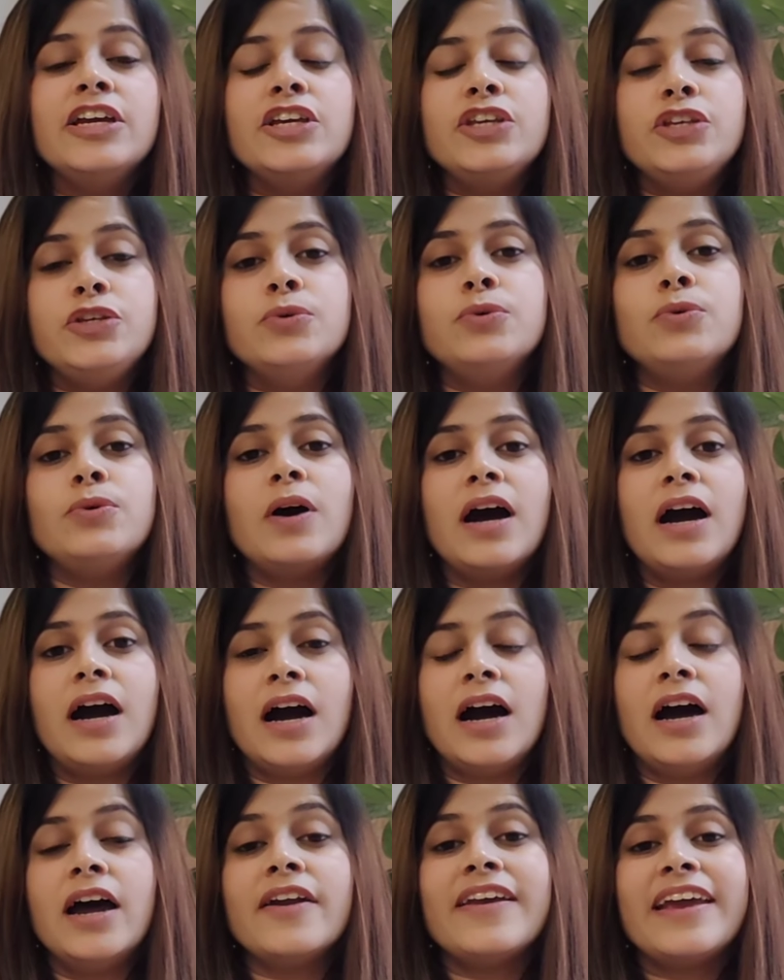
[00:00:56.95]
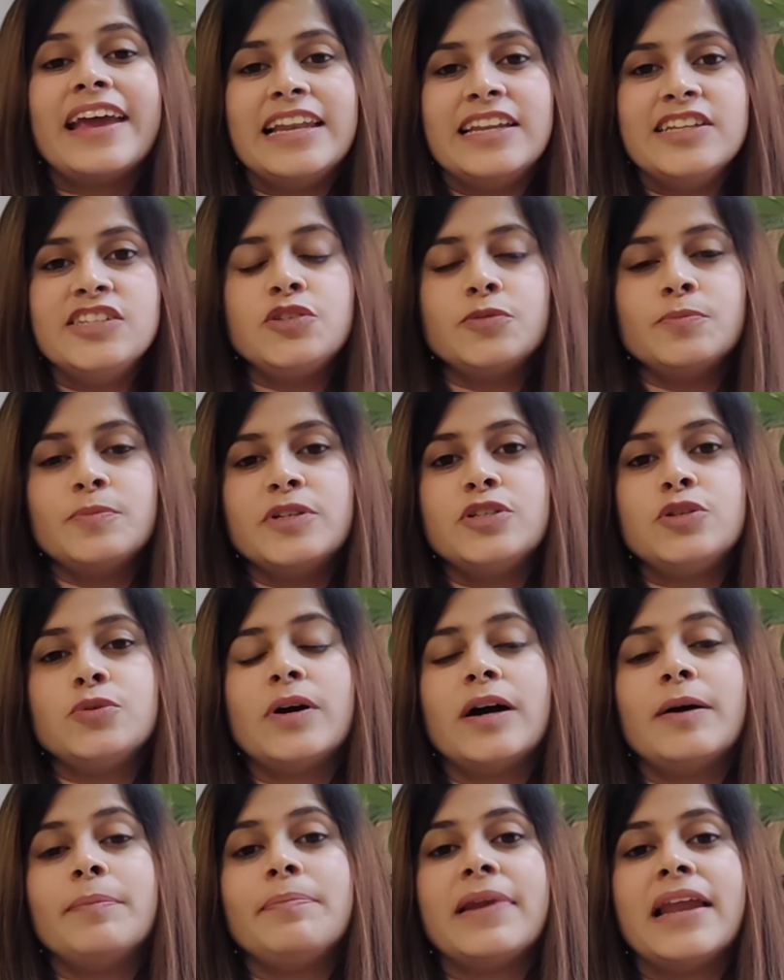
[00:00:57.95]
you are eligible to
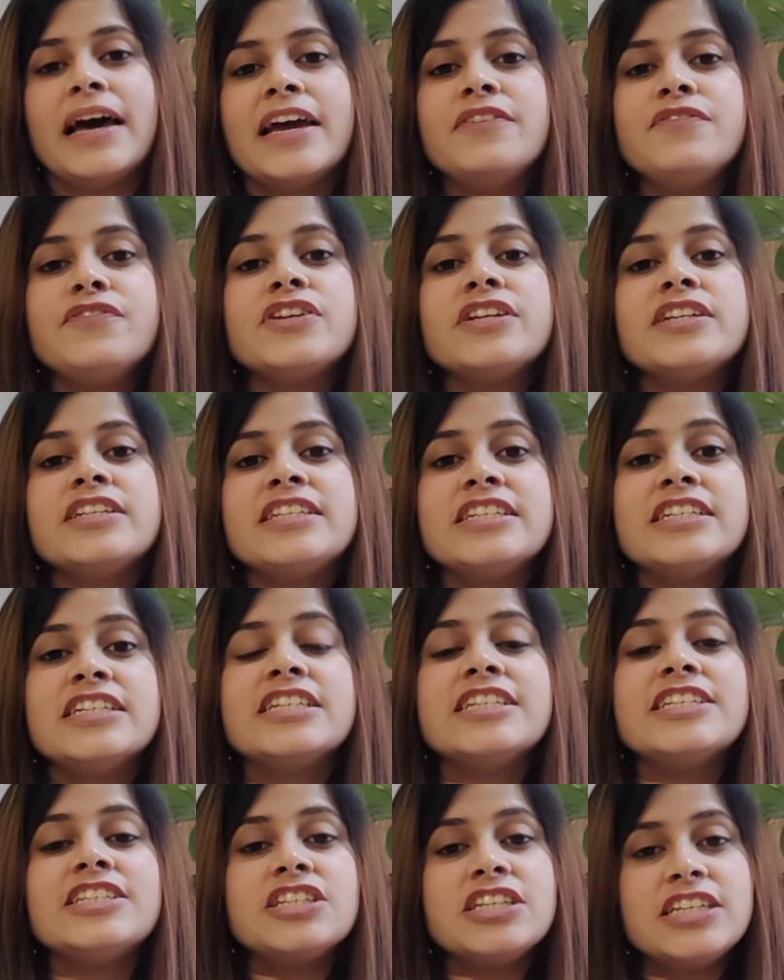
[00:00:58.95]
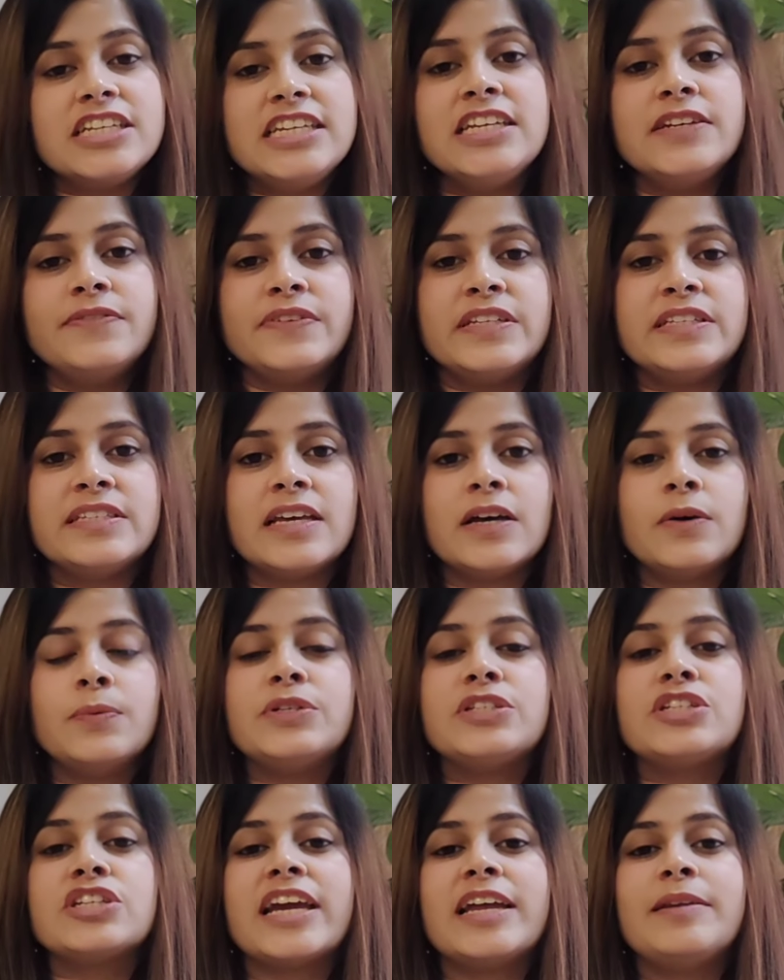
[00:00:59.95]
apply for a Turkish e-visa,
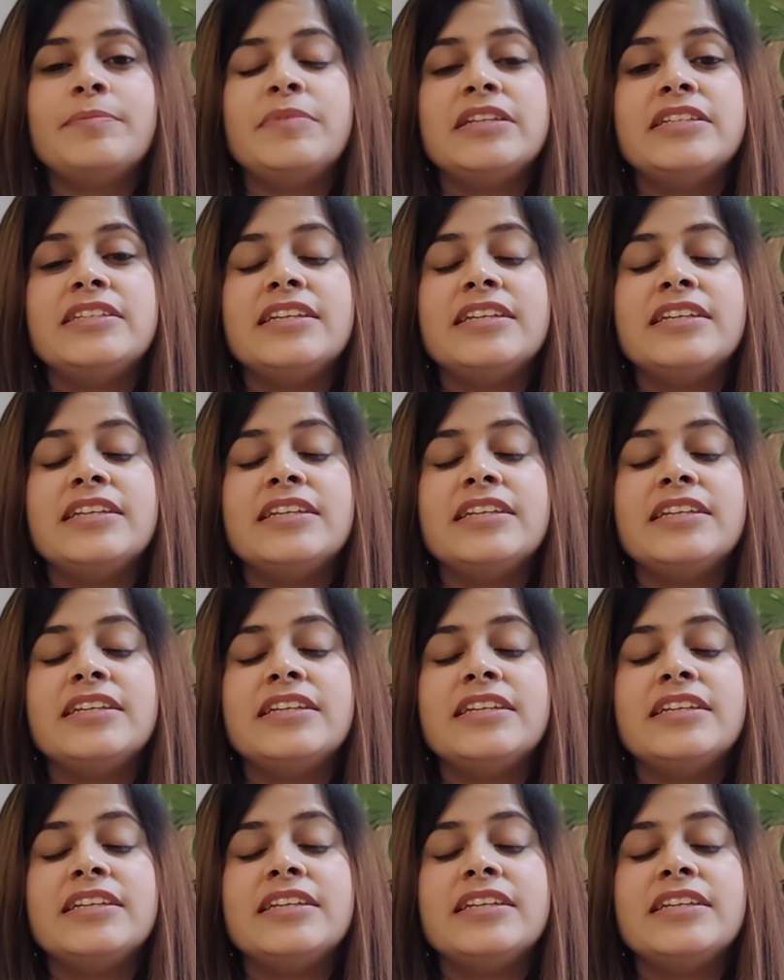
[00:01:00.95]
which can be